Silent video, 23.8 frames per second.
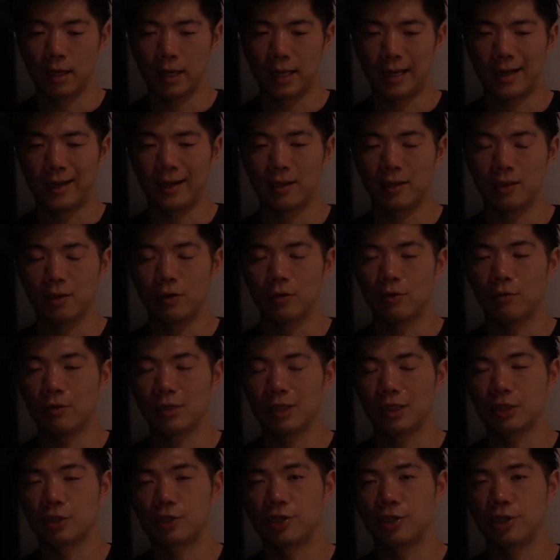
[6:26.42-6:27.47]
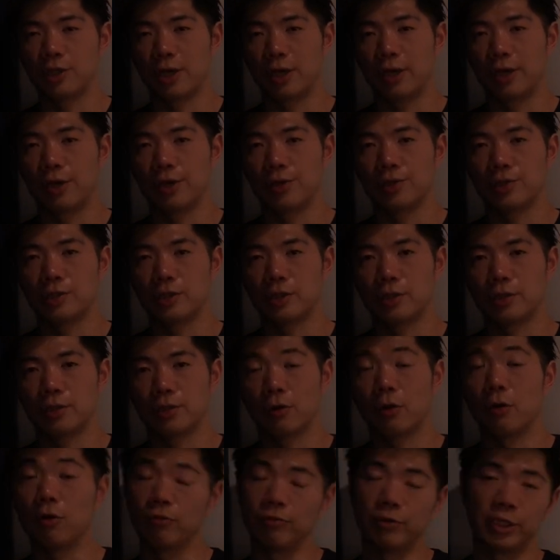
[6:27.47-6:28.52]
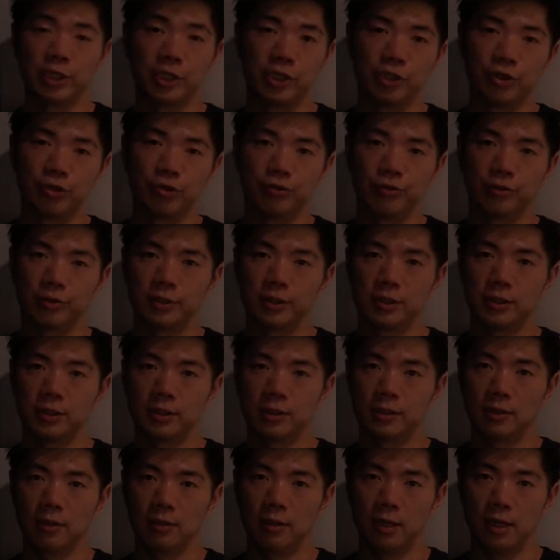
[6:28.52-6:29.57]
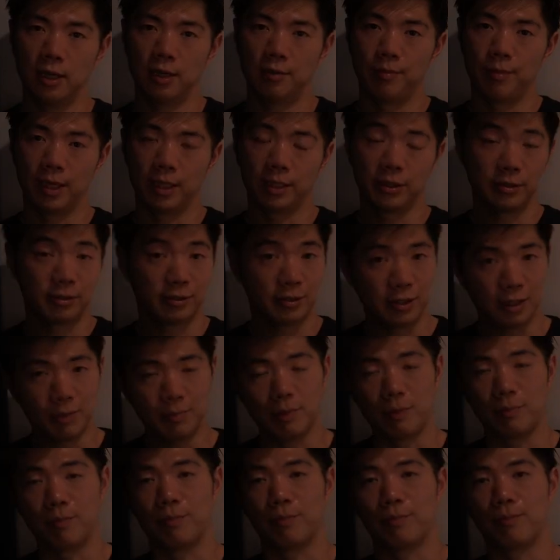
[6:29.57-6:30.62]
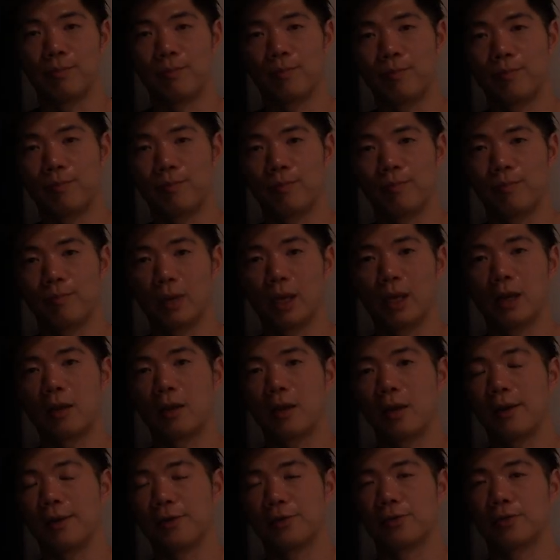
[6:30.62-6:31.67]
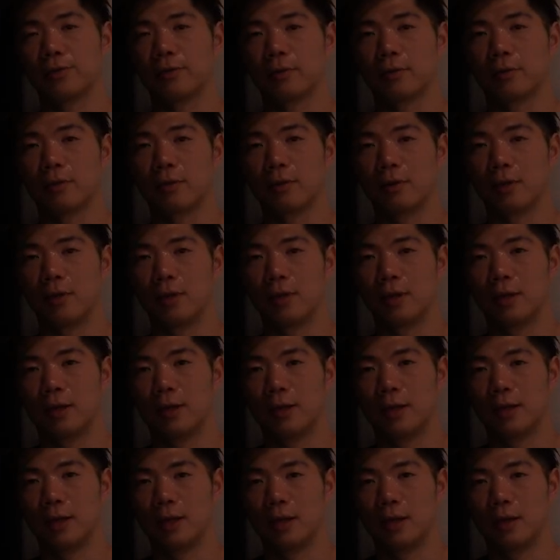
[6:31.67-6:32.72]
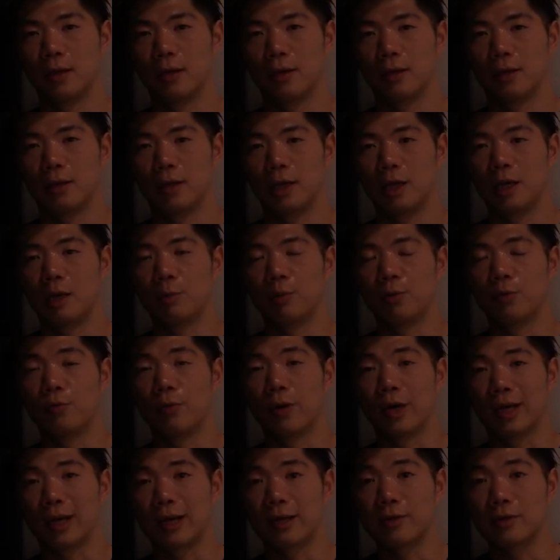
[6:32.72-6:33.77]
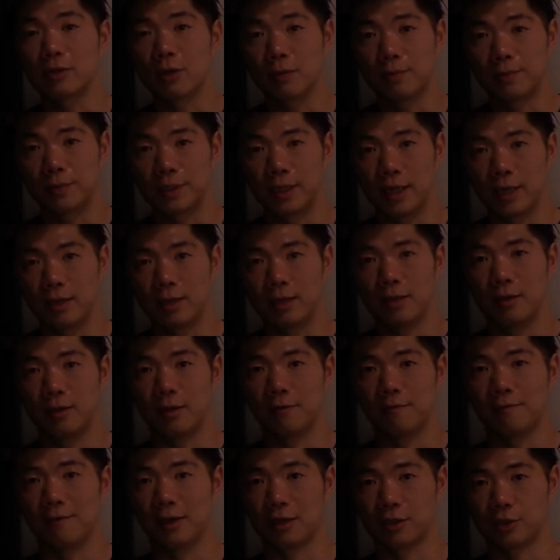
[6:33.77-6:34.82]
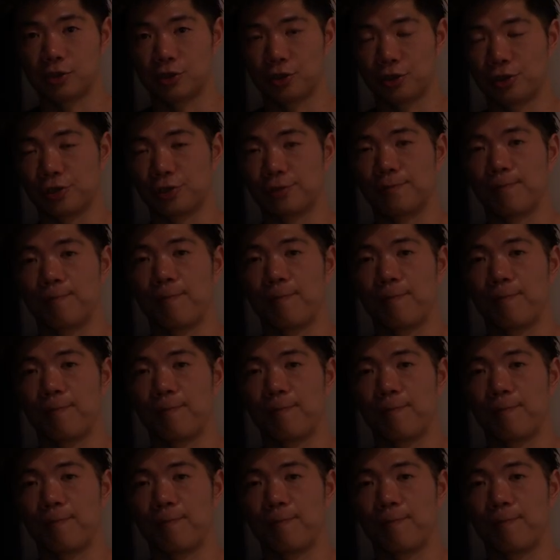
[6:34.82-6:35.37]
I don't want to change or reduce my sleeping medication even when I stop taking the Effexor,